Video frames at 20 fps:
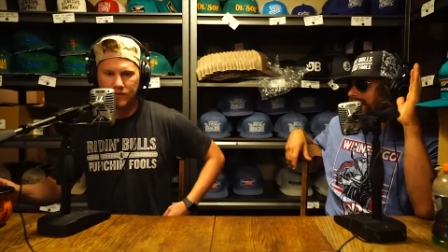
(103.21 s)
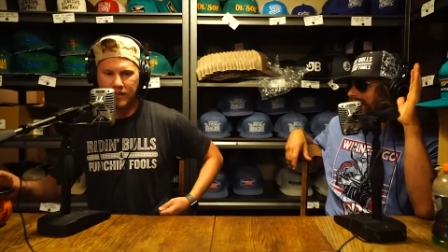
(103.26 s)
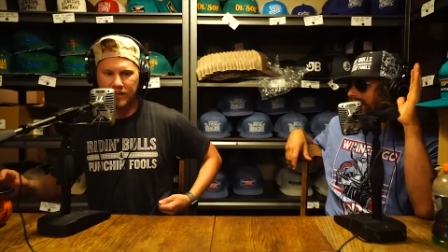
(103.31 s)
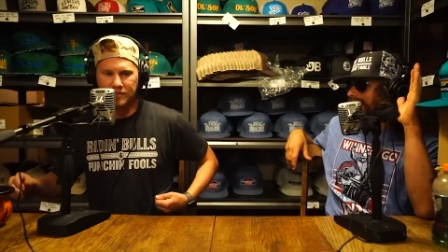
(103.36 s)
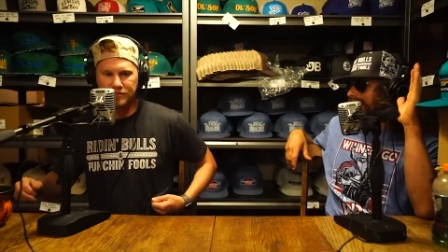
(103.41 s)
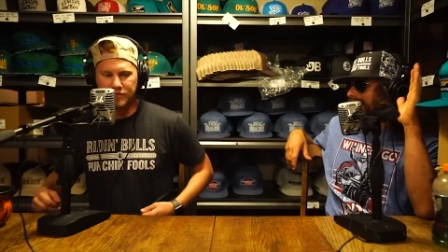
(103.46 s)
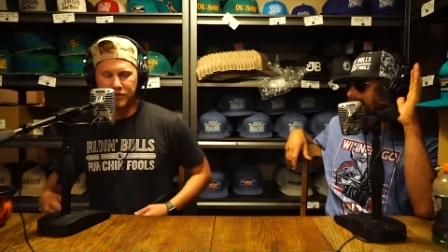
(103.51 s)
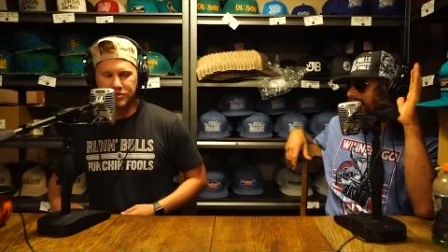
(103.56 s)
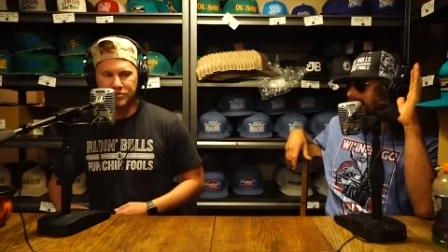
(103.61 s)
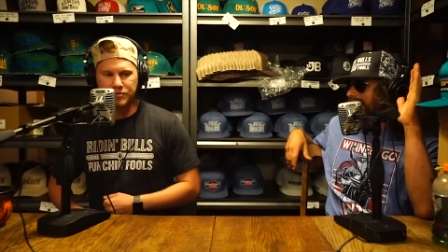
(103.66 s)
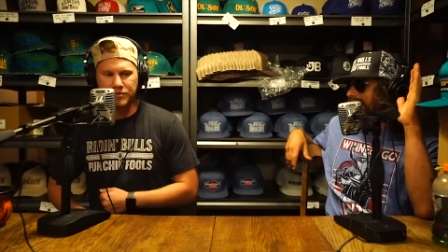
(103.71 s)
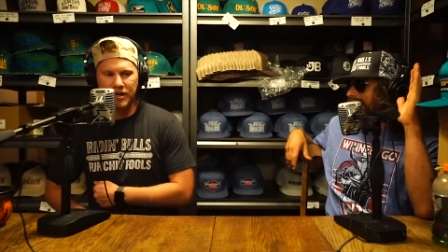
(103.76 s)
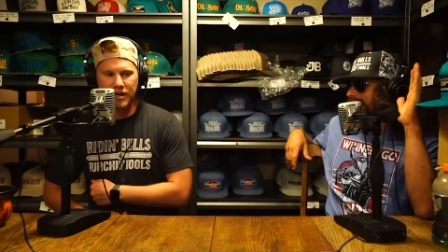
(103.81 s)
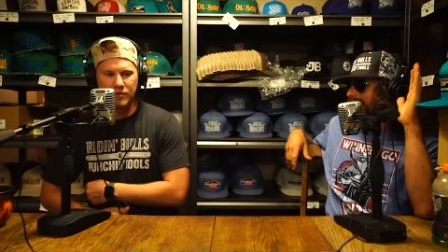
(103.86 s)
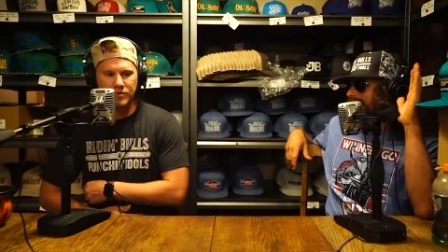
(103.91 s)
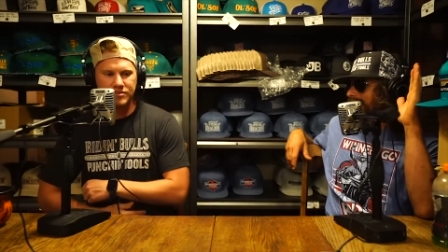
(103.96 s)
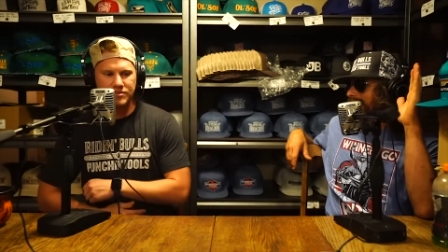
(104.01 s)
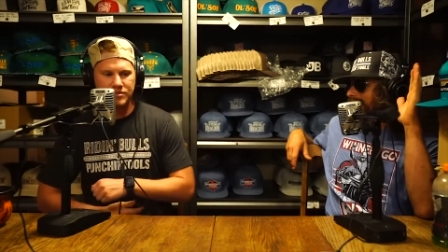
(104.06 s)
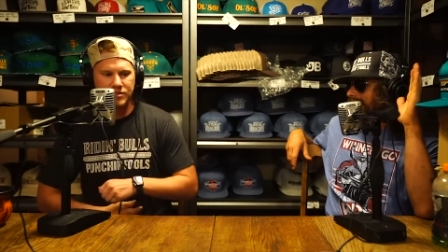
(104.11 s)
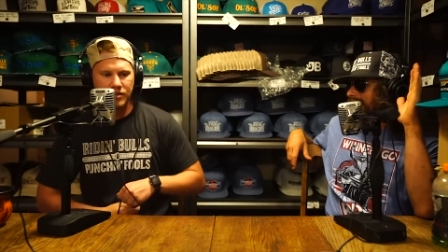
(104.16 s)
Yeah, the first one
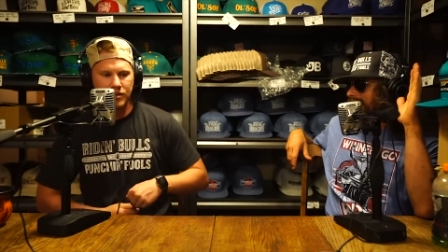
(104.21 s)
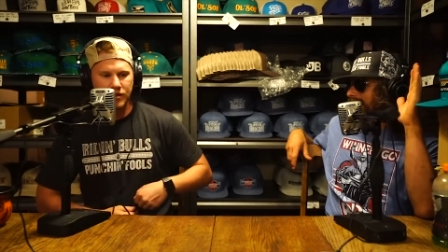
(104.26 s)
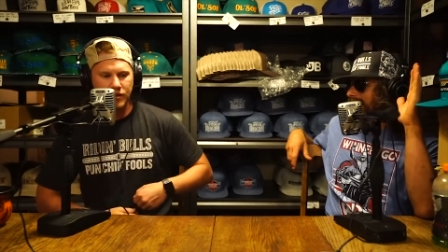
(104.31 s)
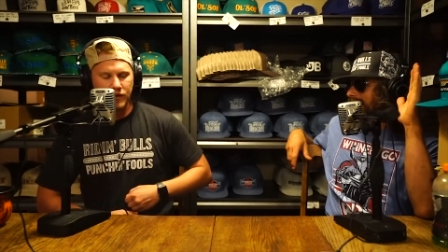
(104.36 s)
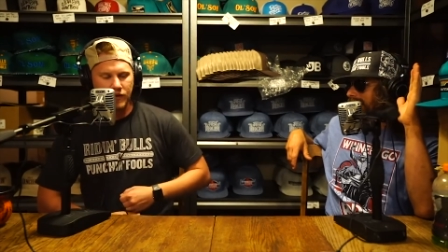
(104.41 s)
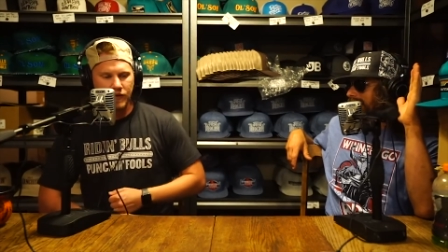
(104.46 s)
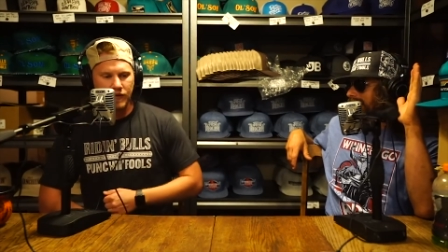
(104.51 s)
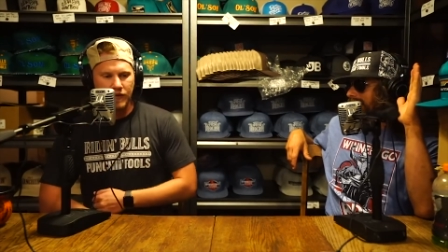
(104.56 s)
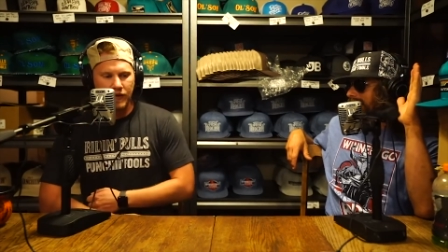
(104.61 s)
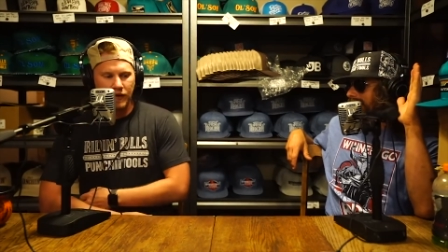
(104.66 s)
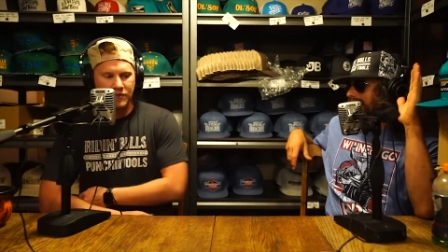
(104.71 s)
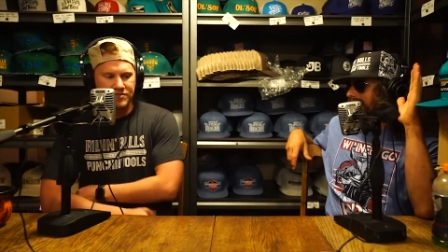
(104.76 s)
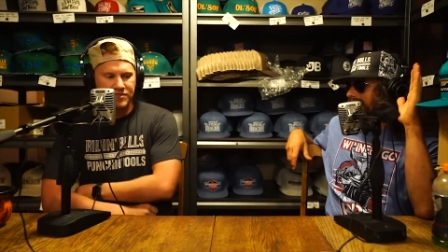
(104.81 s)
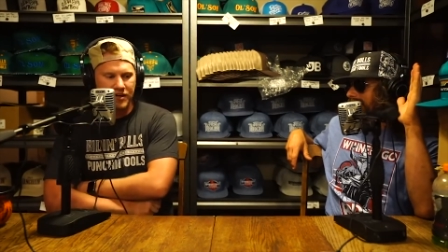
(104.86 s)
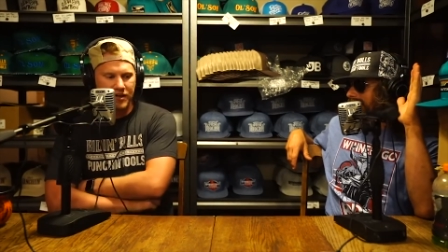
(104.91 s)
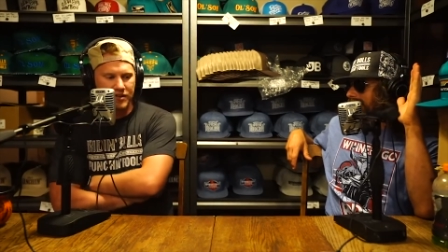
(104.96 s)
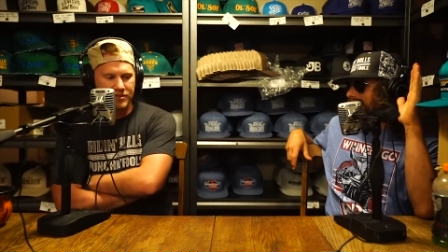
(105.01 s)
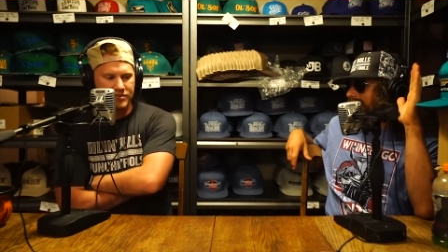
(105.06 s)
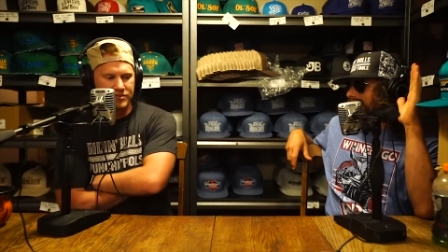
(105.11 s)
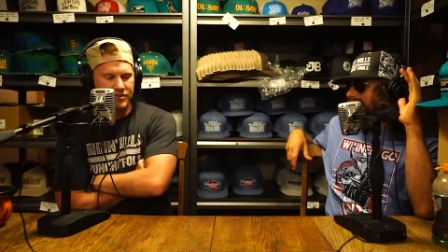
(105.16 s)
I was I was
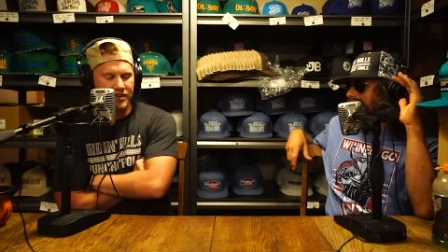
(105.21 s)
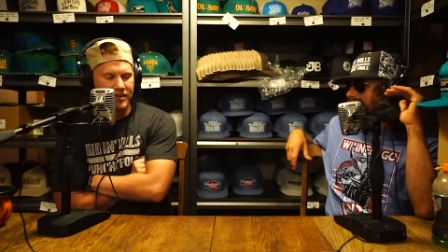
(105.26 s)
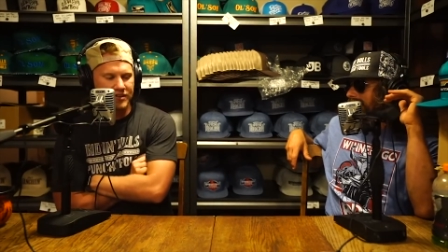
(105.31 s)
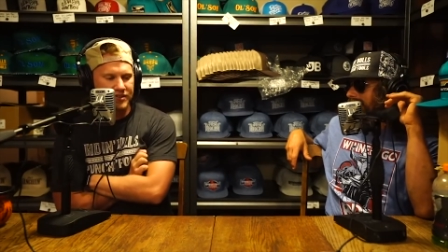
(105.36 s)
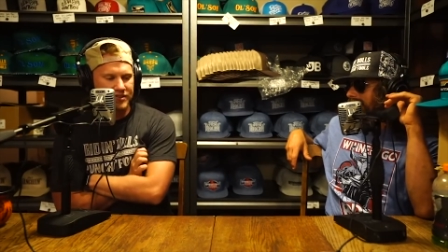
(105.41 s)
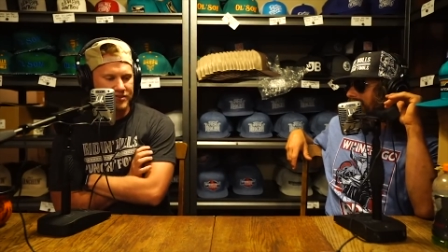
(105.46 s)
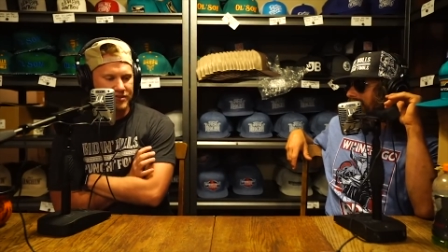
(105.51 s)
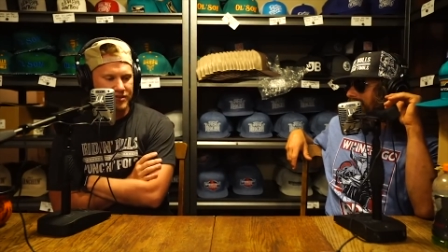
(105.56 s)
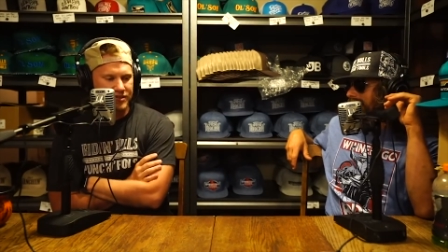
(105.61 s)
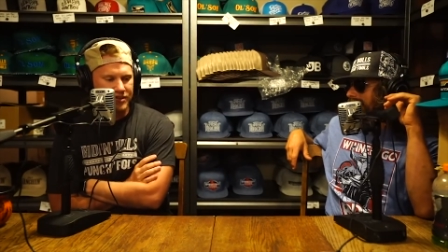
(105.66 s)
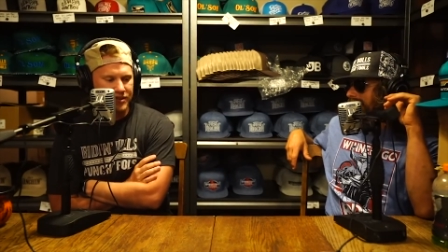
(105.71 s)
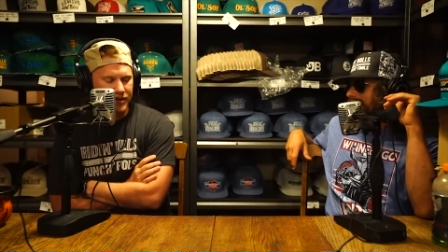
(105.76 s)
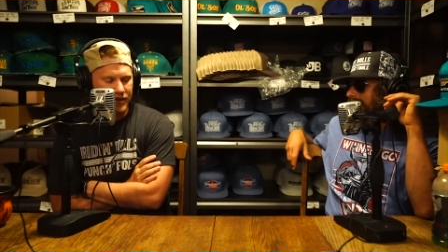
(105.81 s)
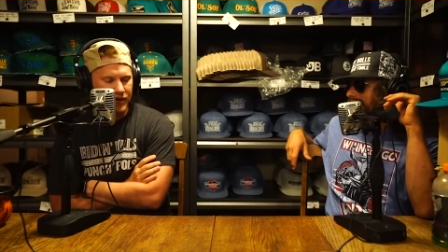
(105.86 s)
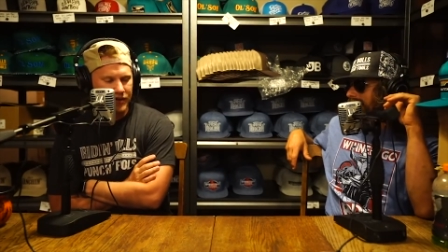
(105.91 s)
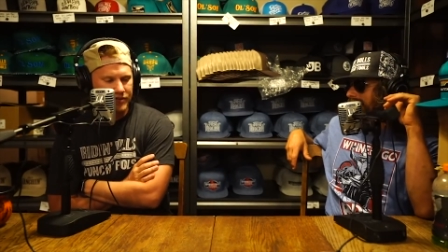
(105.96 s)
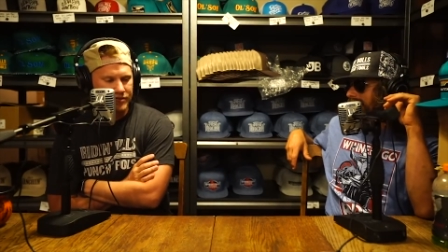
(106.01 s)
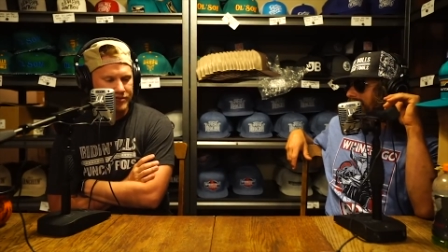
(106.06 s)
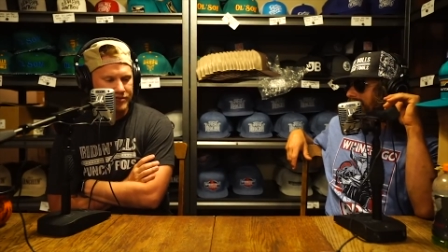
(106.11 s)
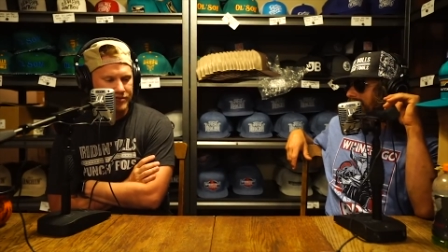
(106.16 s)
kind of just like listening to
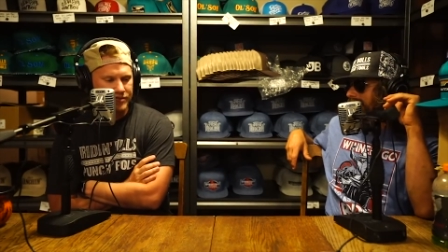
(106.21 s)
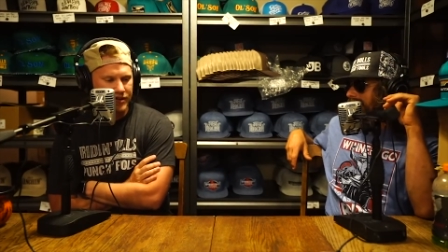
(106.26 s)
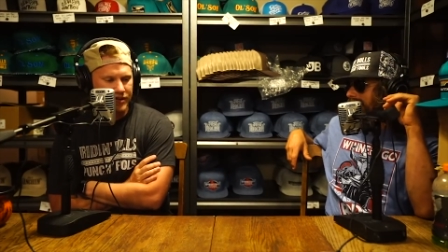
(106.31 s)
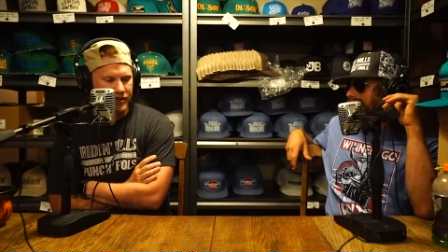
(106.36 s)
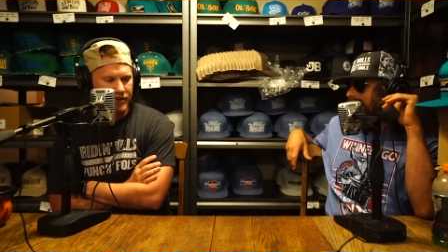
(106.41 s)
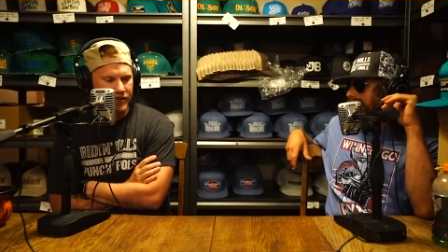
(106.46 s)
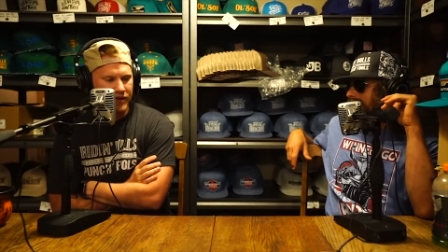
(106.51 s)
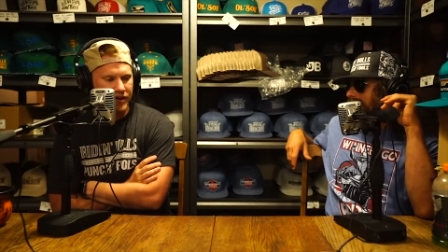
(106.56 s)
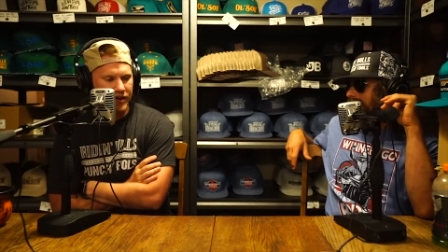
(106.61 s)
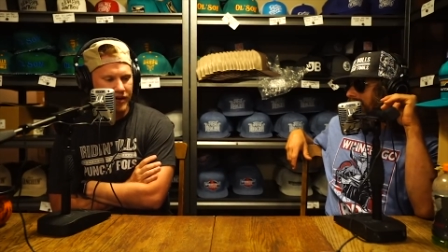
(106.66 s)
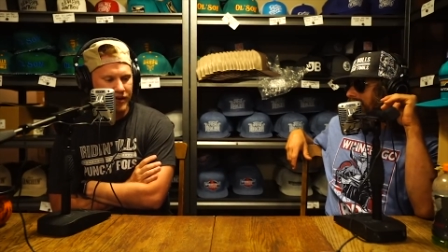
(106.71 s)
y'all and just like okay,